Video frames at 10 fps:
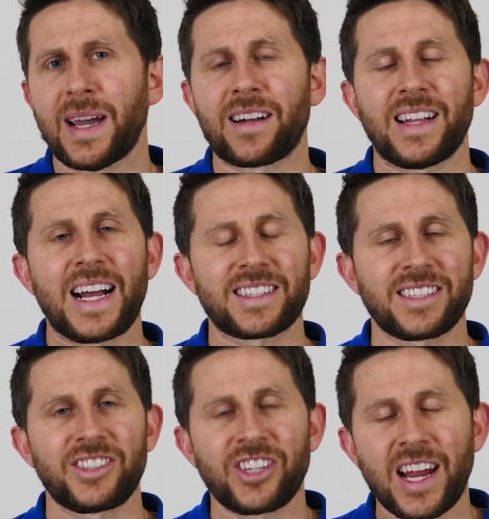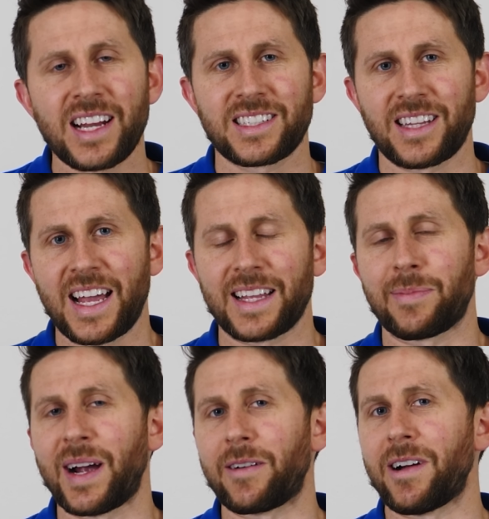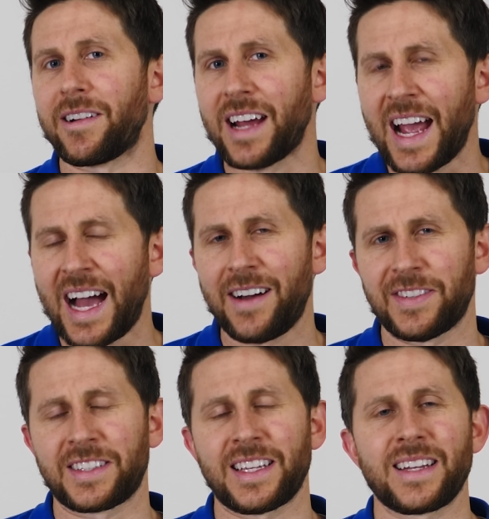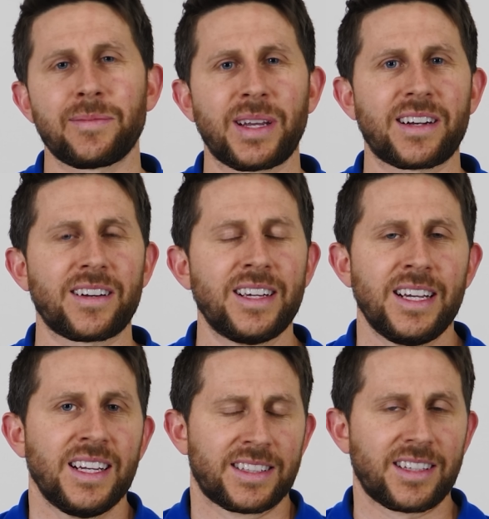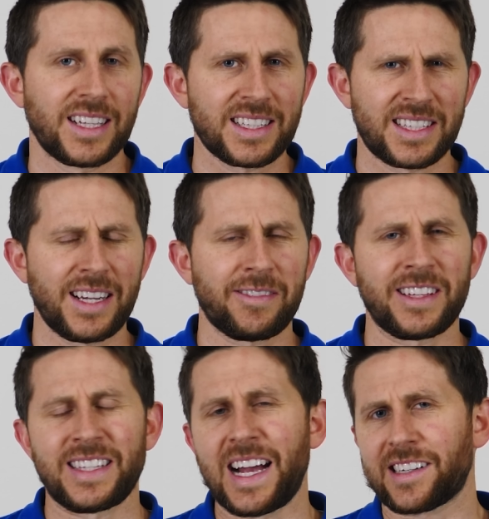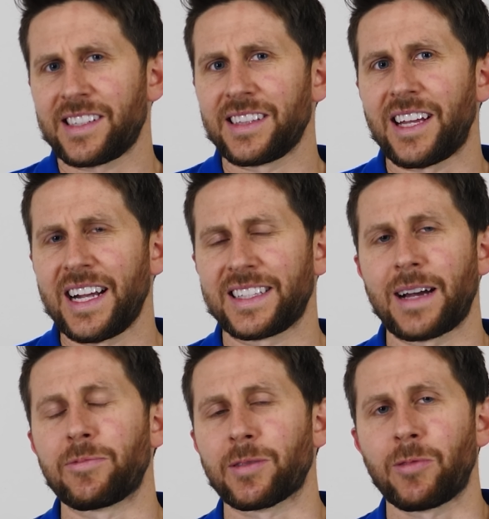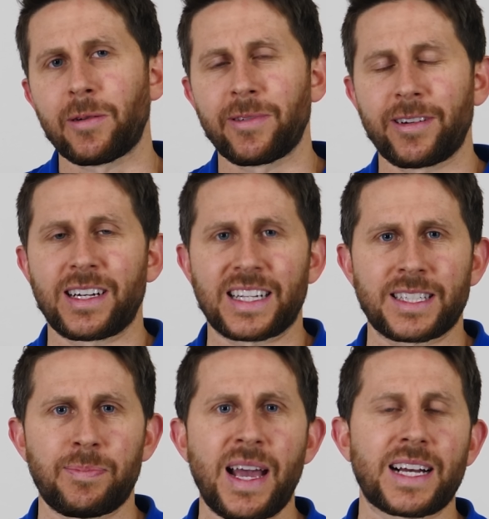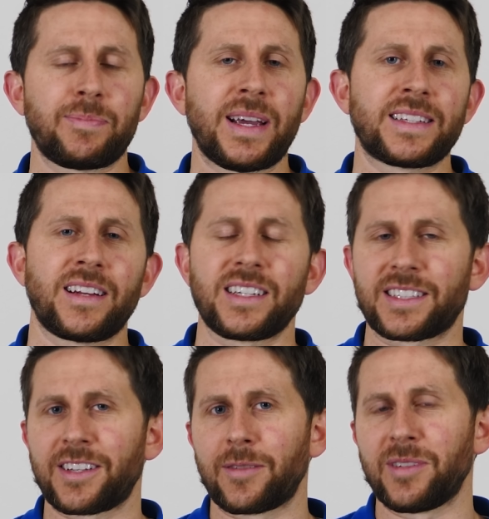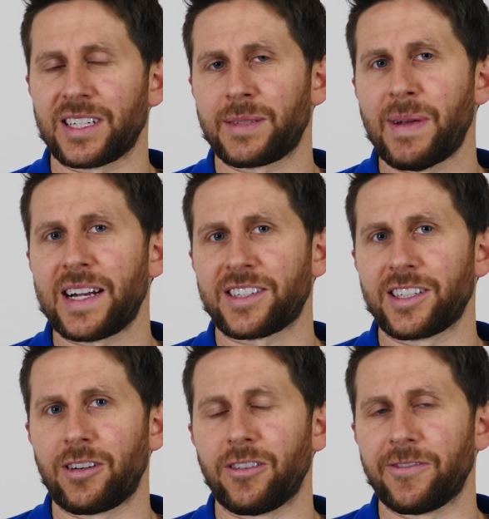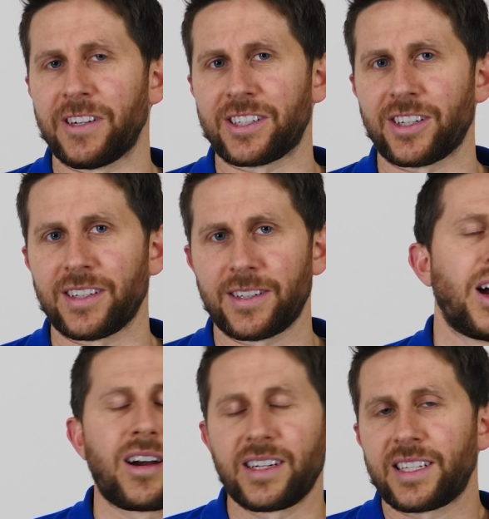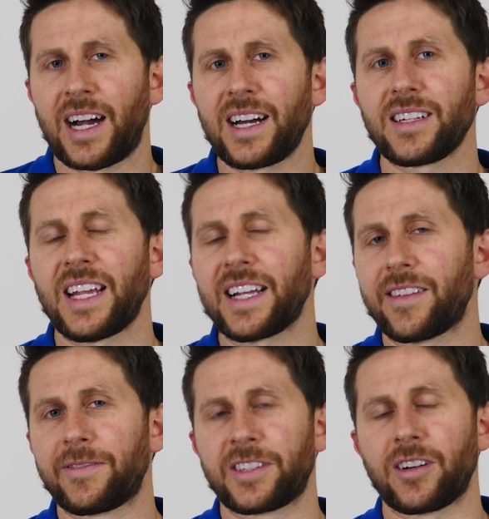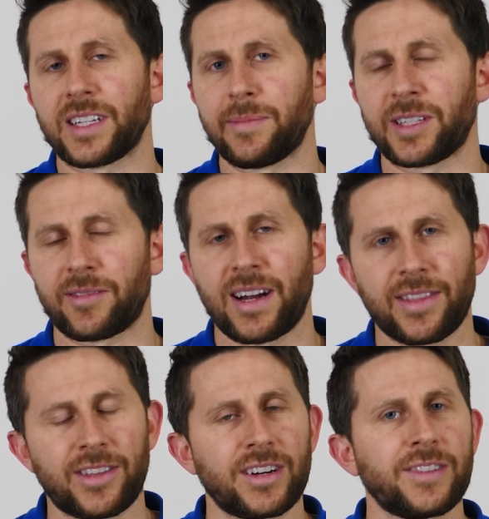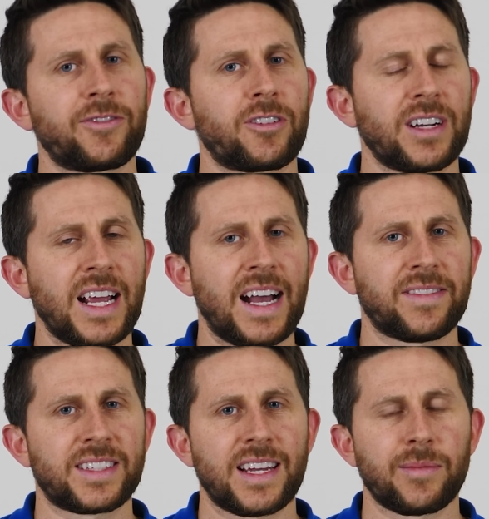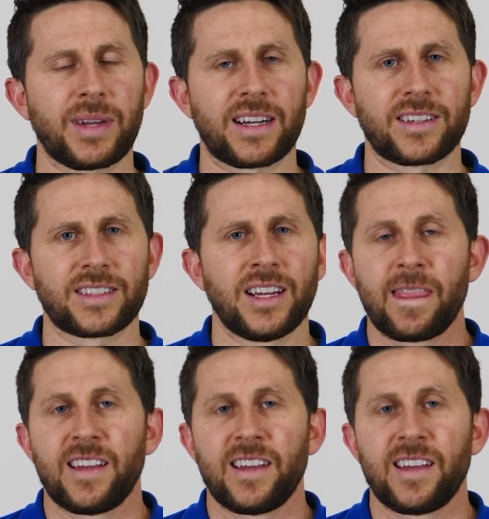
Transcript: metal actually changed length by around a half a centimeter. So let's see if this actually lines up with what we would expect based on its thermal expansion coefficient. Our entire length of sodium is around 34 and a half centimeters,